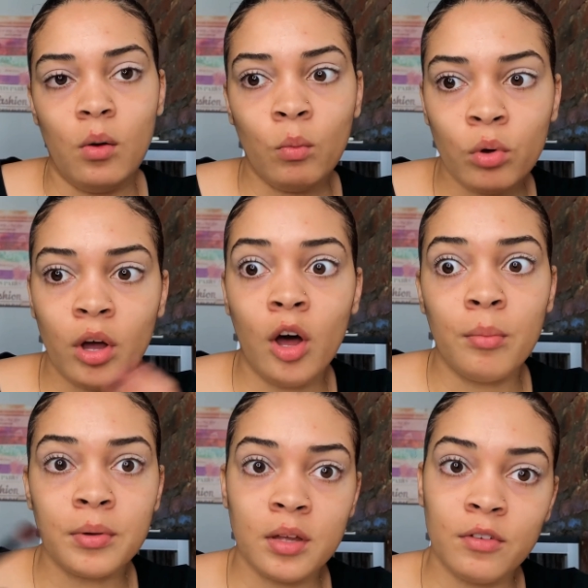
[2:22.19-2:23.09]
will
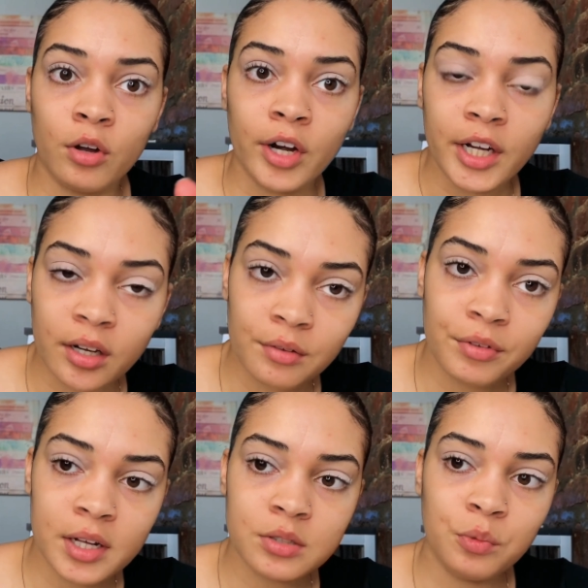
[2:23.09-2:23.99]
help give a gradient
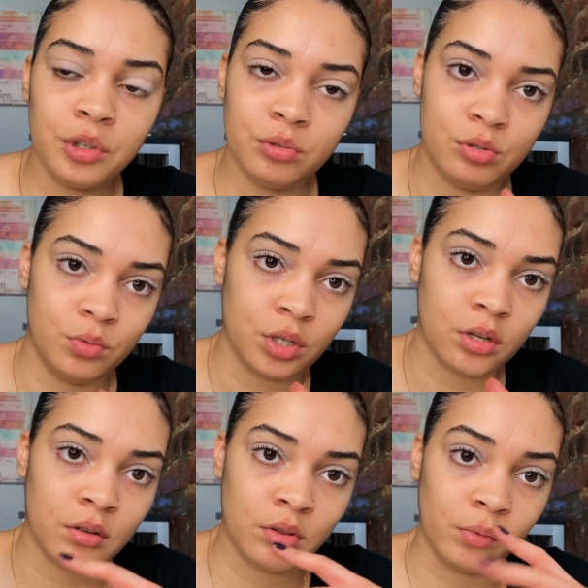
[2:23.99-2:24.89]
effect when you're
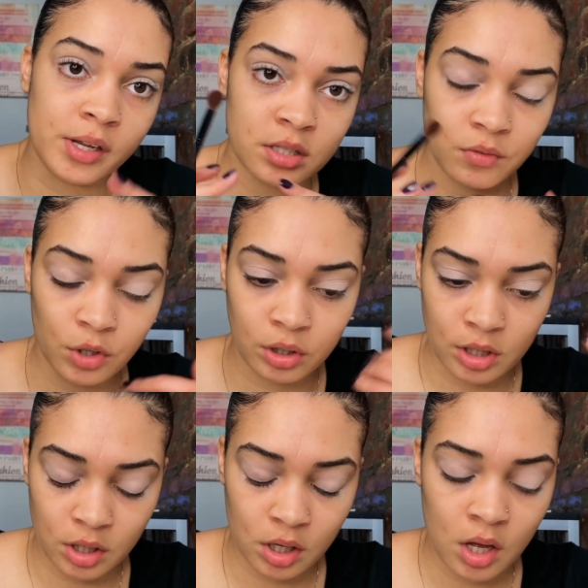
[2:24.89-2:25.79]
doing the rest of your
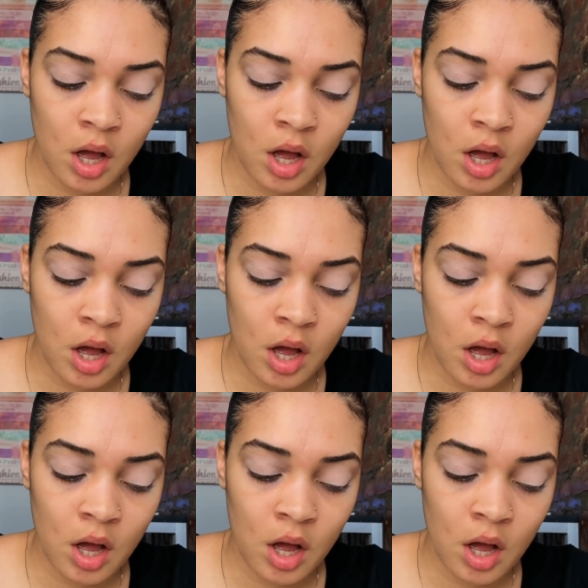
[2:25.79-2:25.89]
look.